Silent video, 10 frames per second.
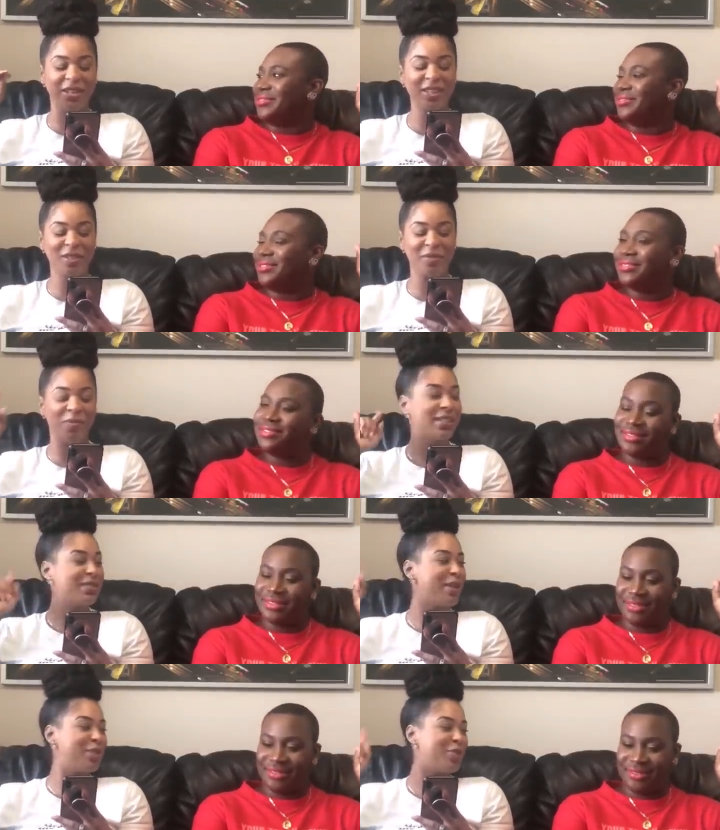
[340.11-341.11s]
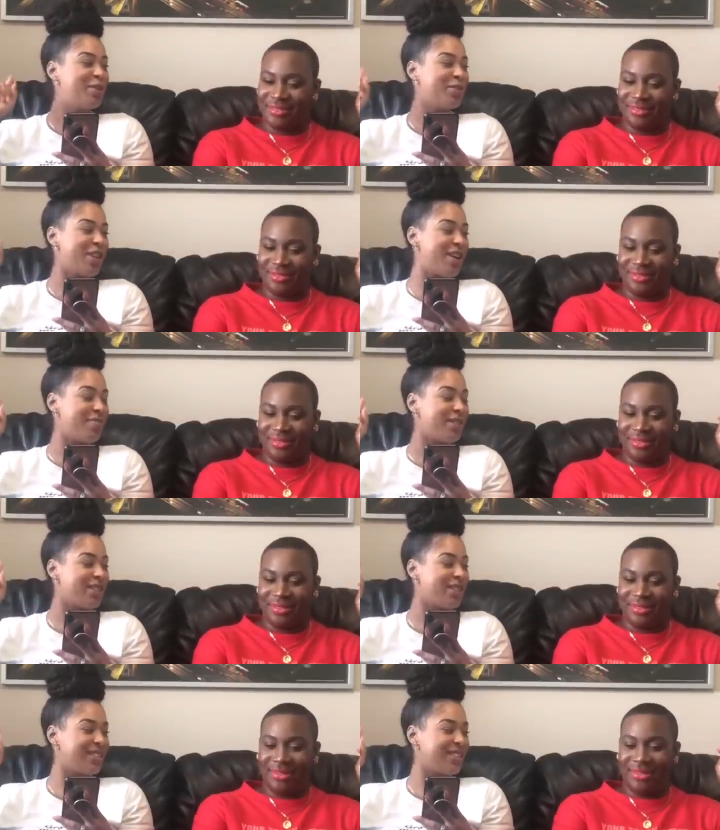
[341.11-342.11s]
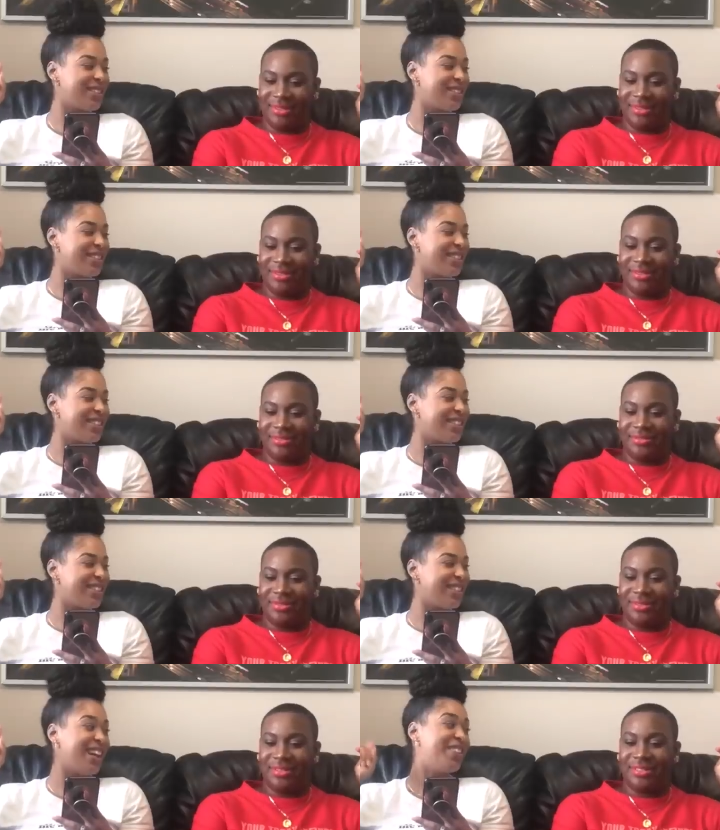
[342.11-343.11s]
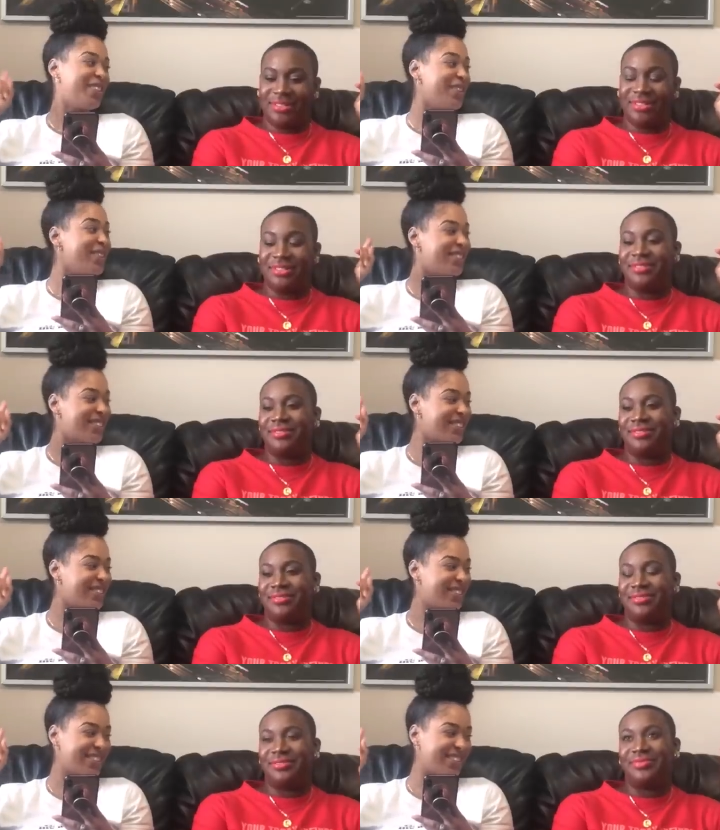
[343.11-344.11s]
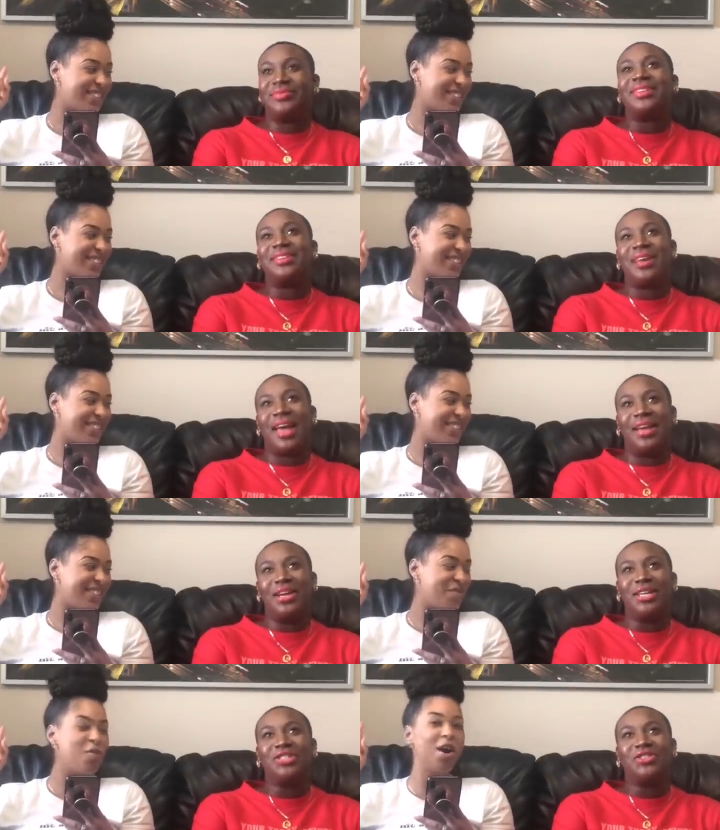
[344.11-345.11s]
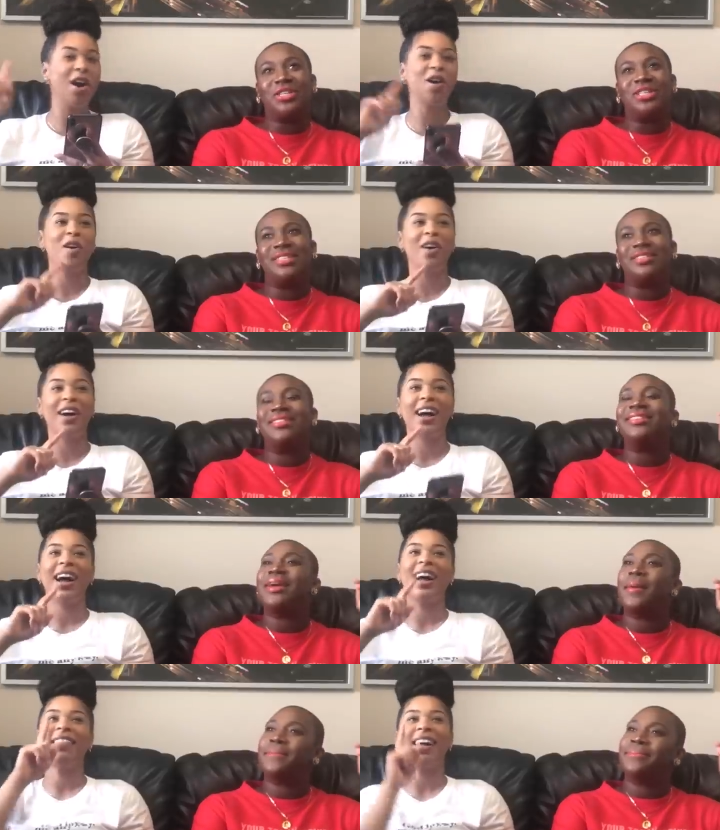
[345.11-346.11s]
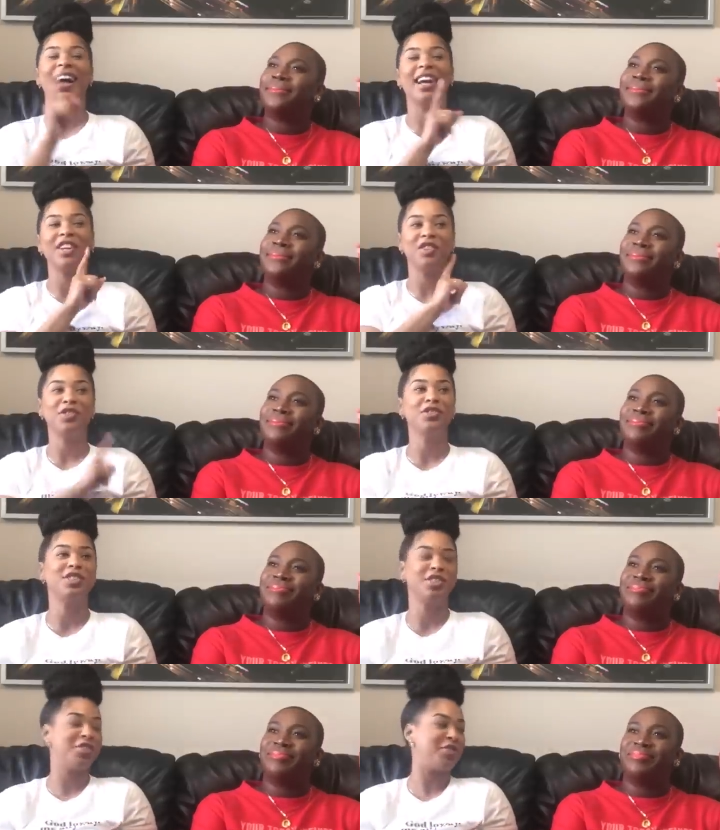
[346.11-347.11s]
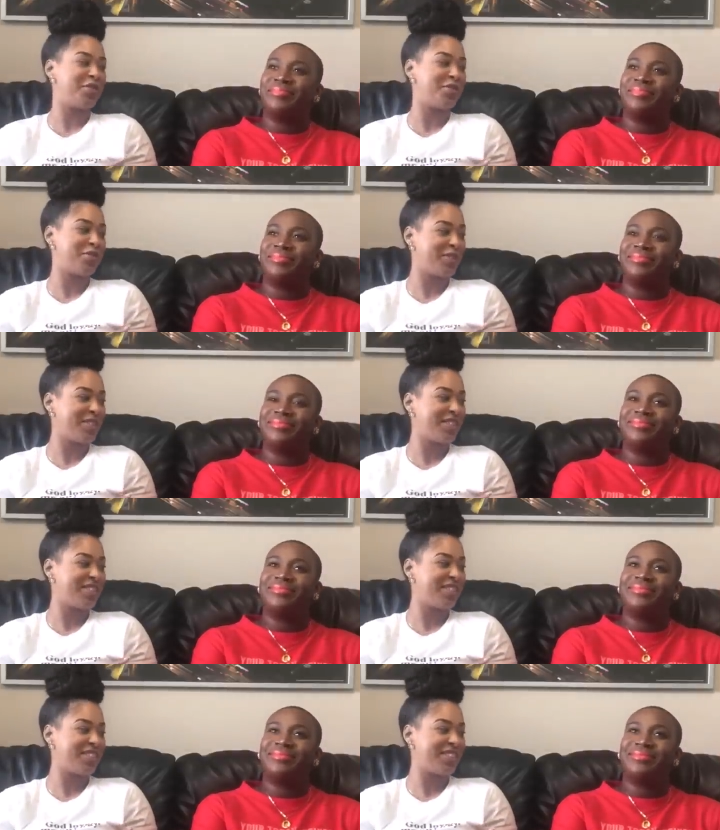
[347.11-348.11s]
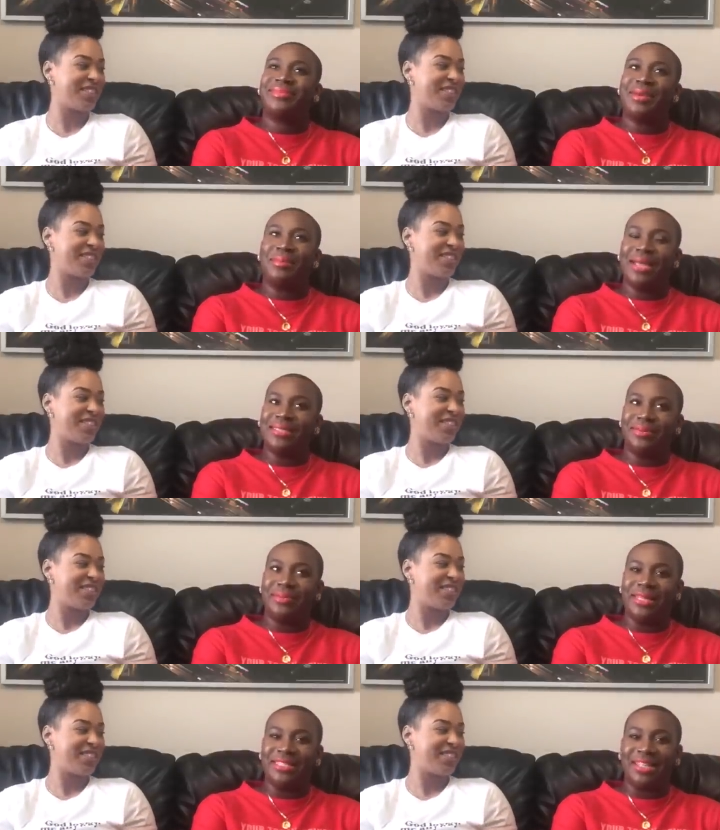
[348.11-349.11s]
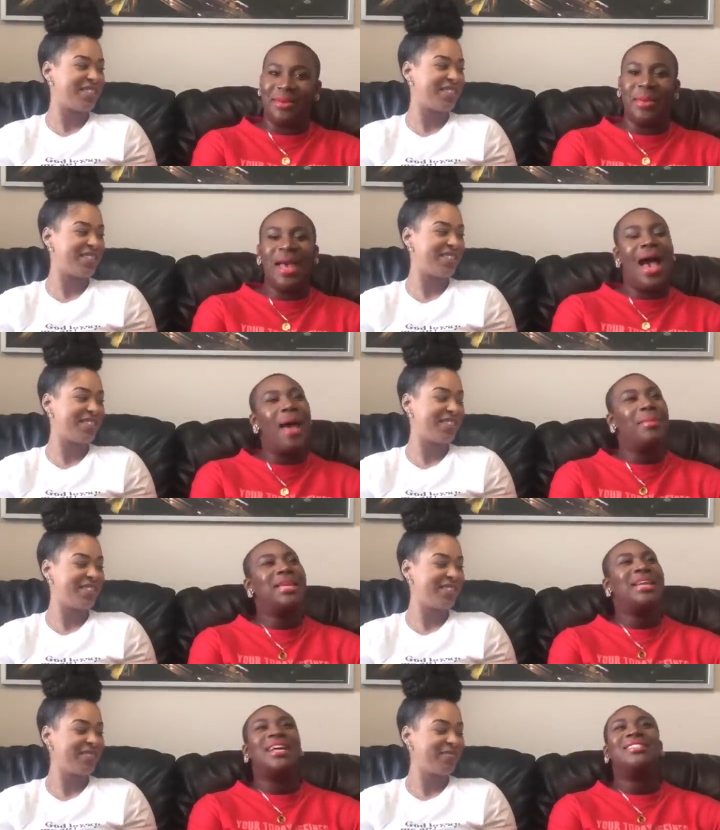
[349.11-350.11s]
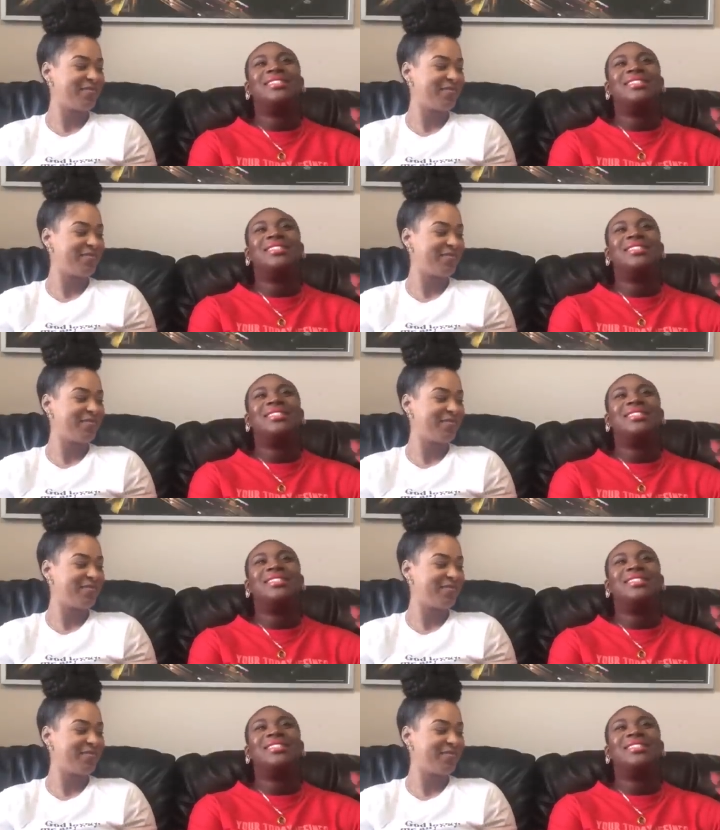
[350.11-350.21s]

Speaker 1: What is your what is my dream job? I know yours.
Speaker 2: Okay,
Speaker 1: yours. Well, I lie. I used to know yours.
Speaker 2: Mm, it might still be the same. I mean, I